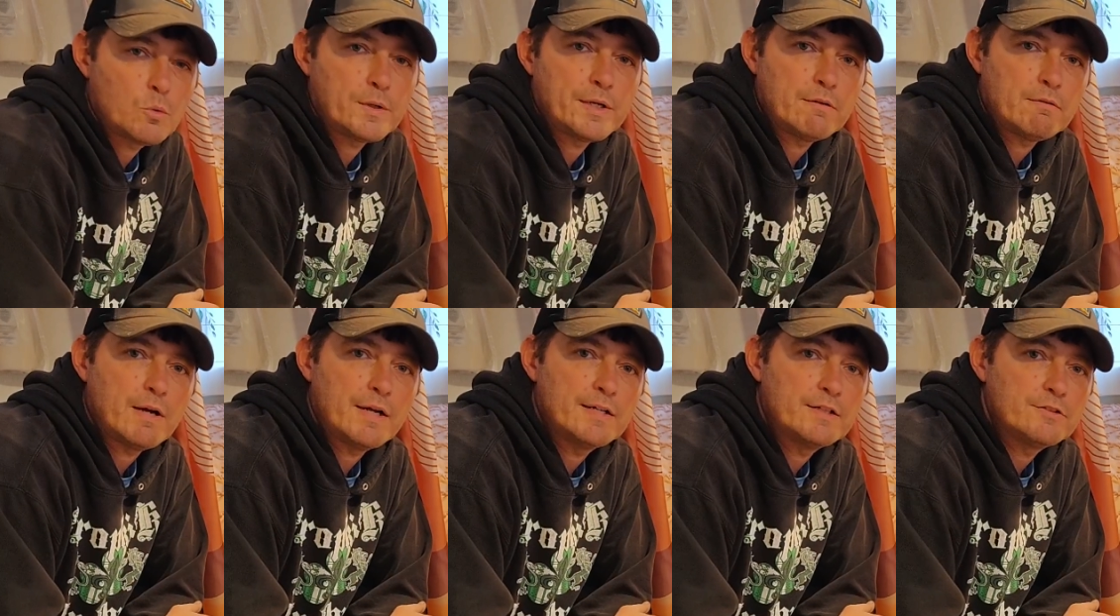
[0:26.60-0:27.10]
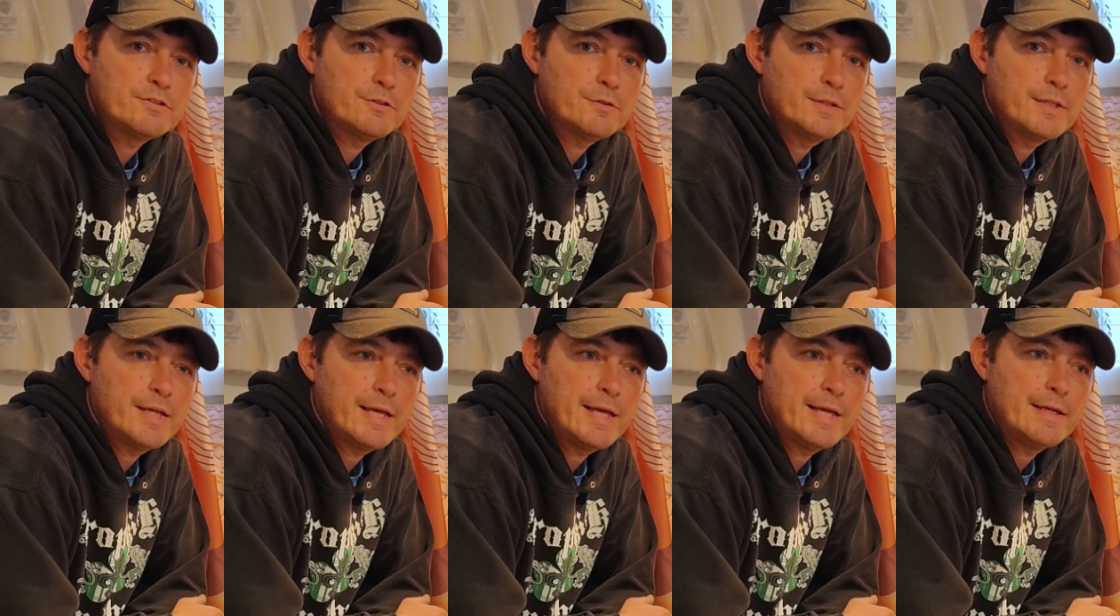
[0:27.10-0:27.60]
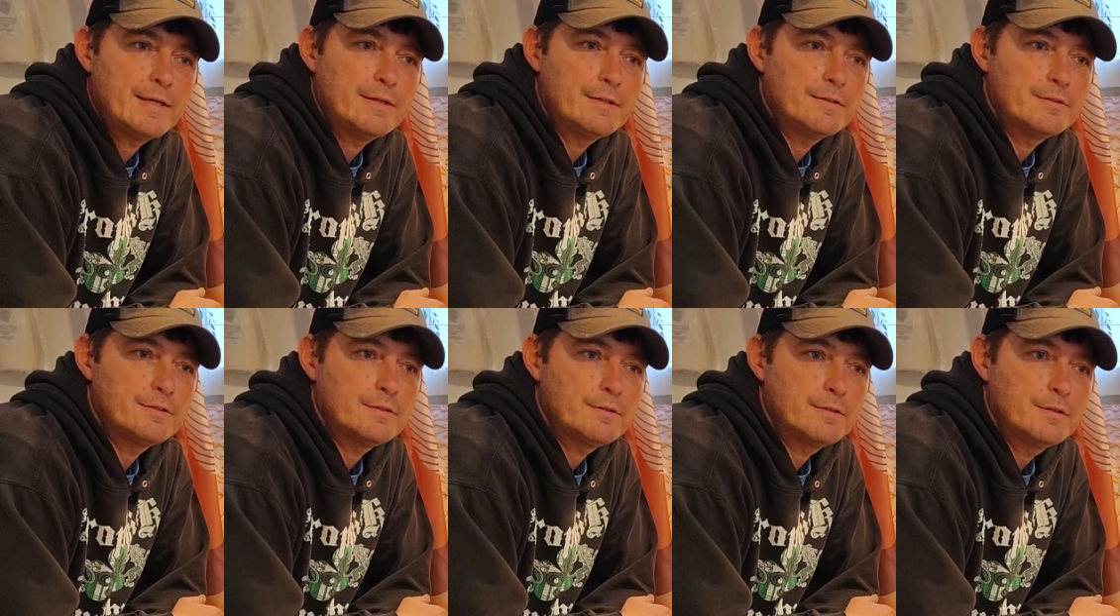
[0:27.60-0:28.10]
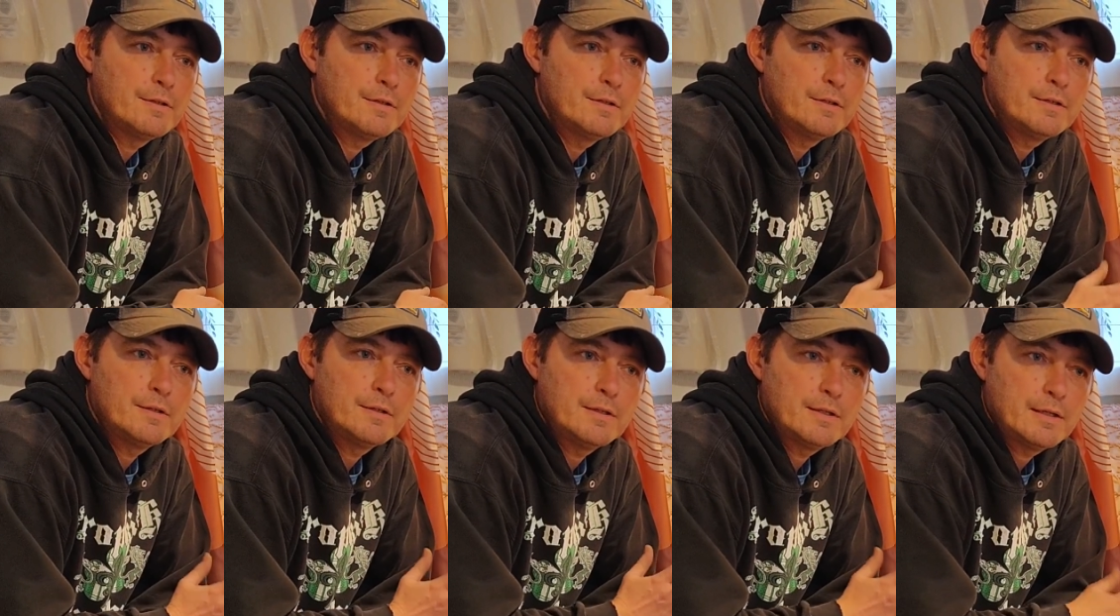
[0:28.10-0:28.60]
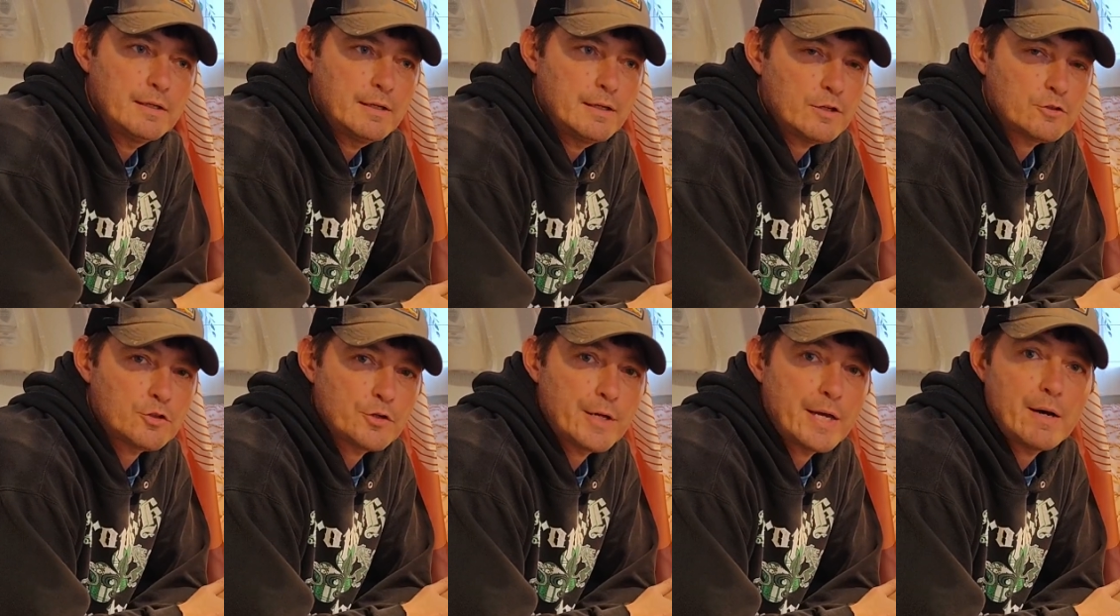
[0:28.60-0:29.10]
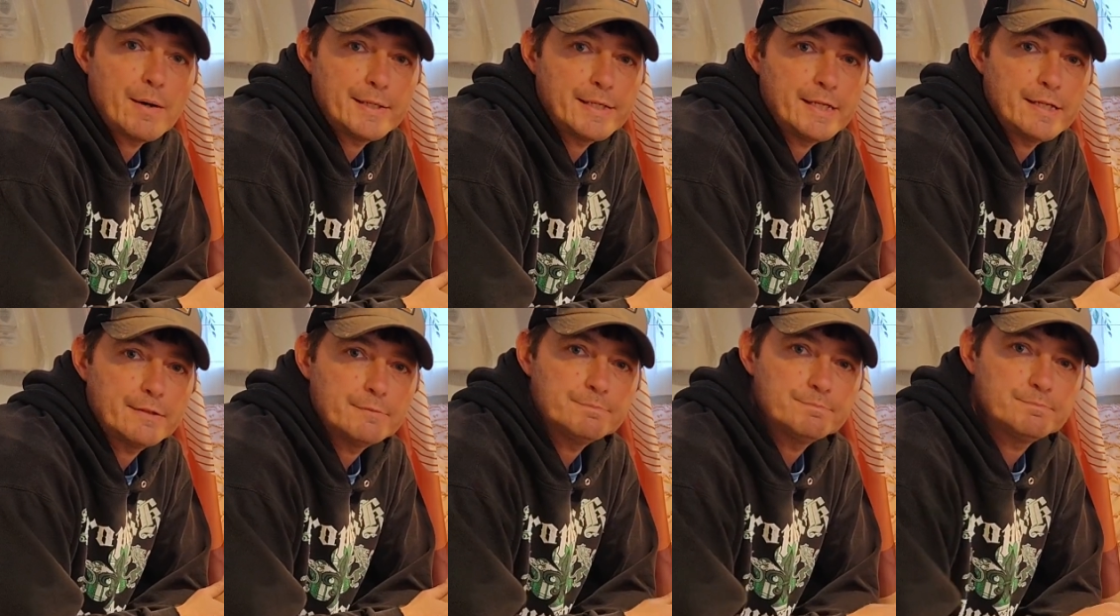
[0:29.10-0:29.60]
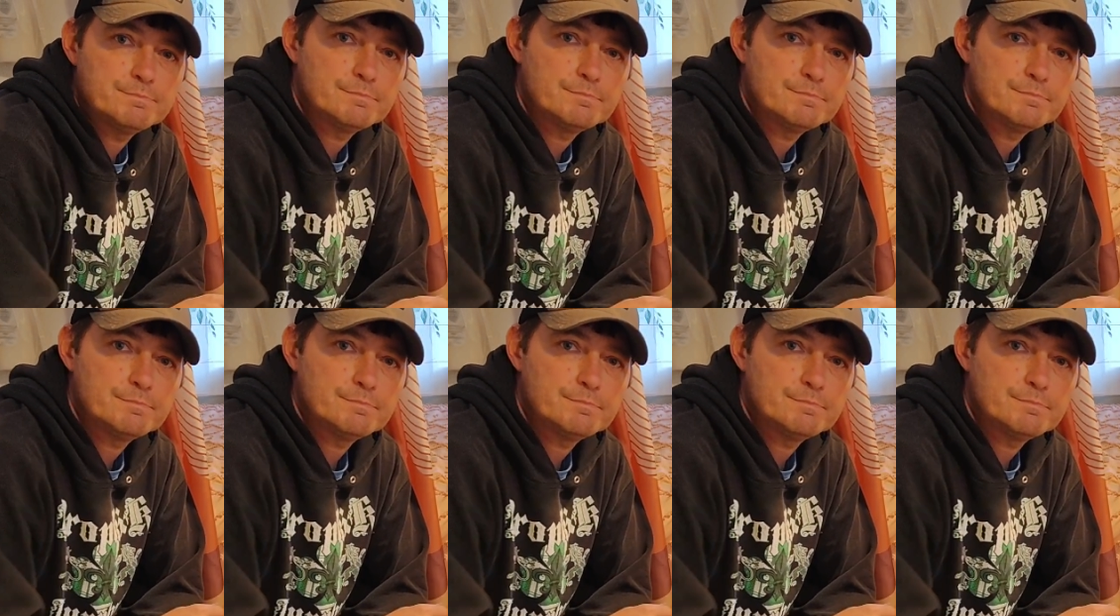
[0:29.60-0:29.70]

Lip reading: we'll get right into it and I'll show you how I did it.